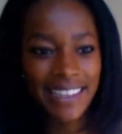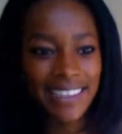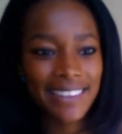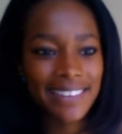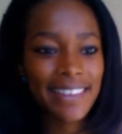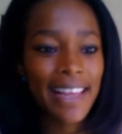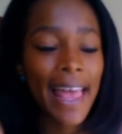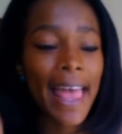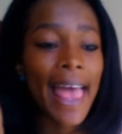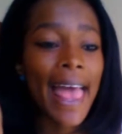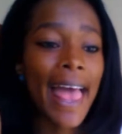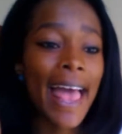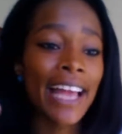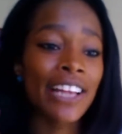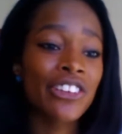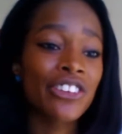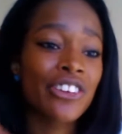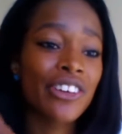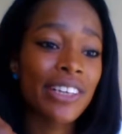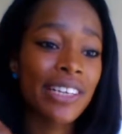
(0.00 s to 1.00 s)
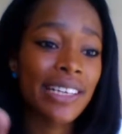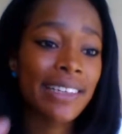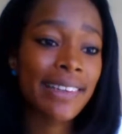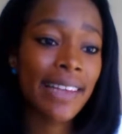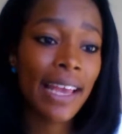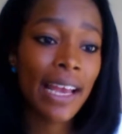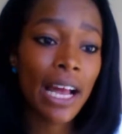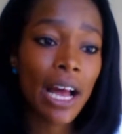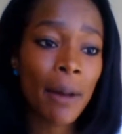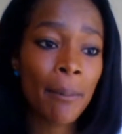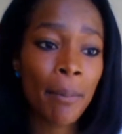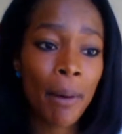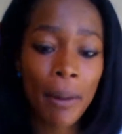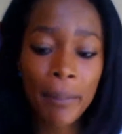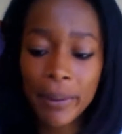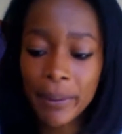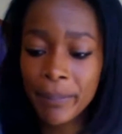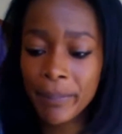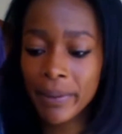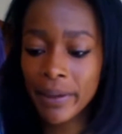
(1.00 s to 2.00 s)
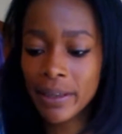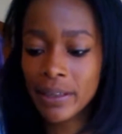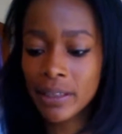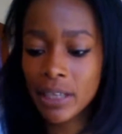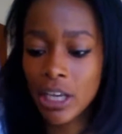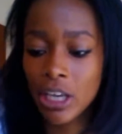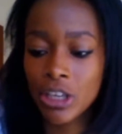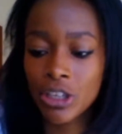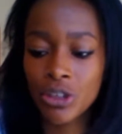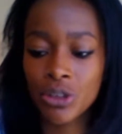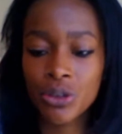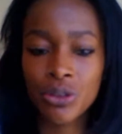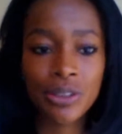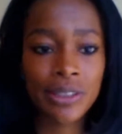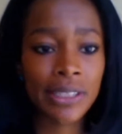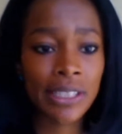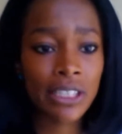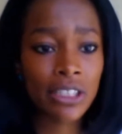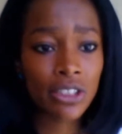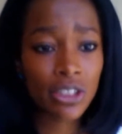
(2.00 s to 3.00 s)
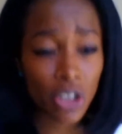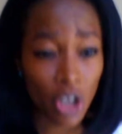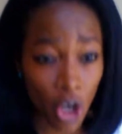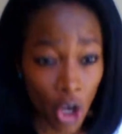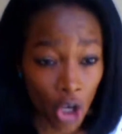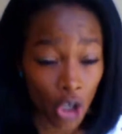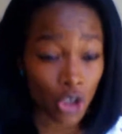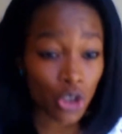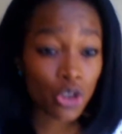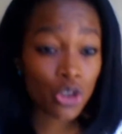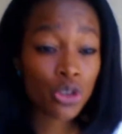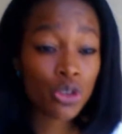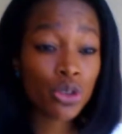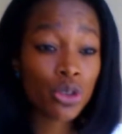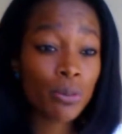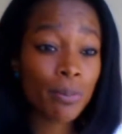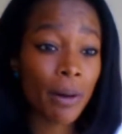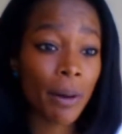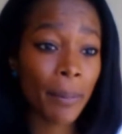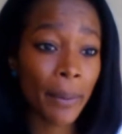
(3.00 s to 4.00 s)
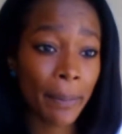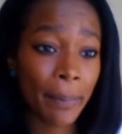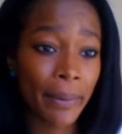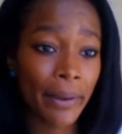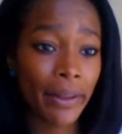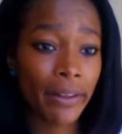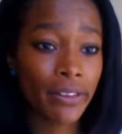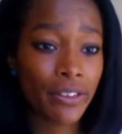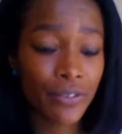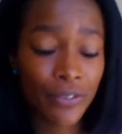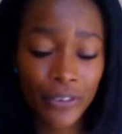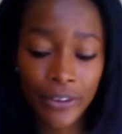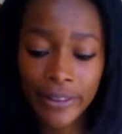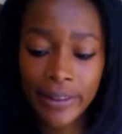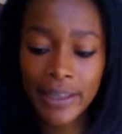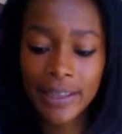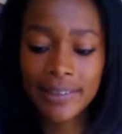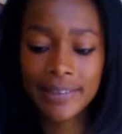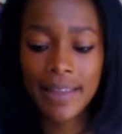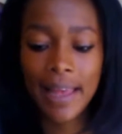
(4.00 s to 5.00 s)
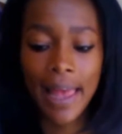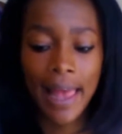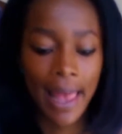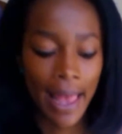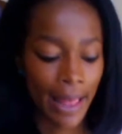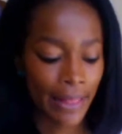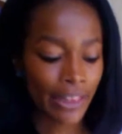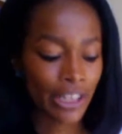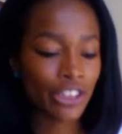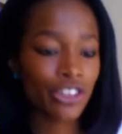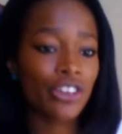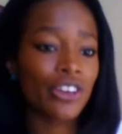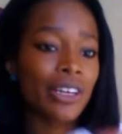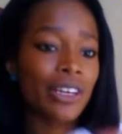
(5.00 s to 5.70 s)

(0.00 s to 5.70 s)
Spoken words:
this, and you're gonna take a bobby pin. You'd need 2 bobby pins for this, and then you're